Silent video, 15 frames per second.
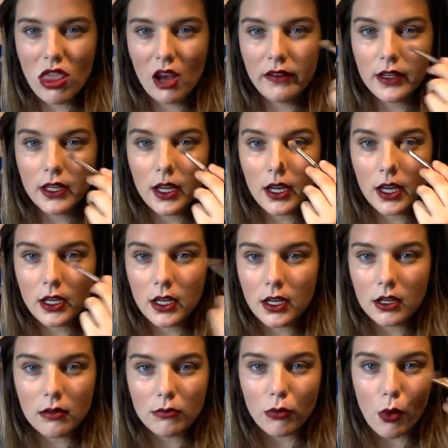I feel like I need
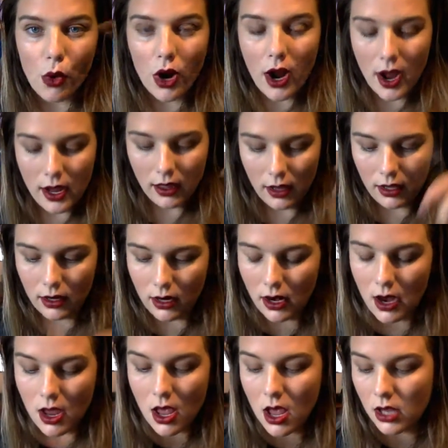more highlighter.
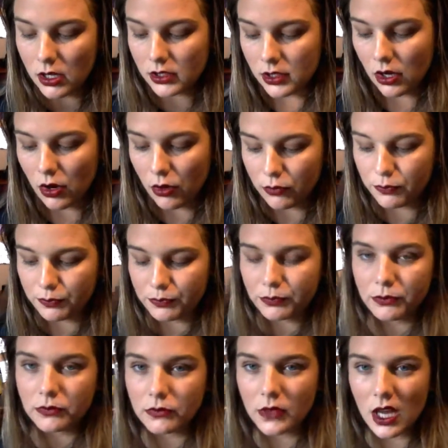So
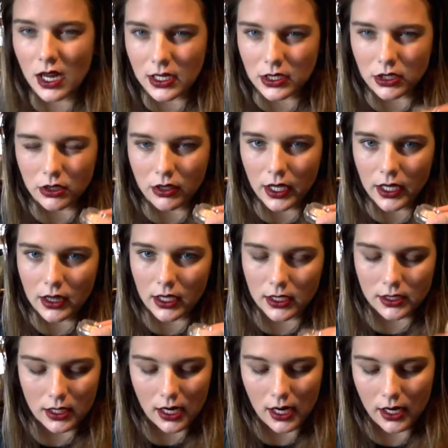I do like
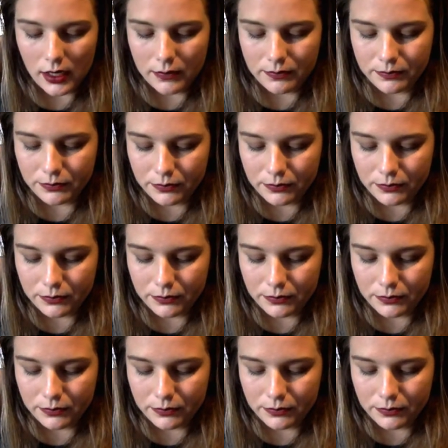this guy.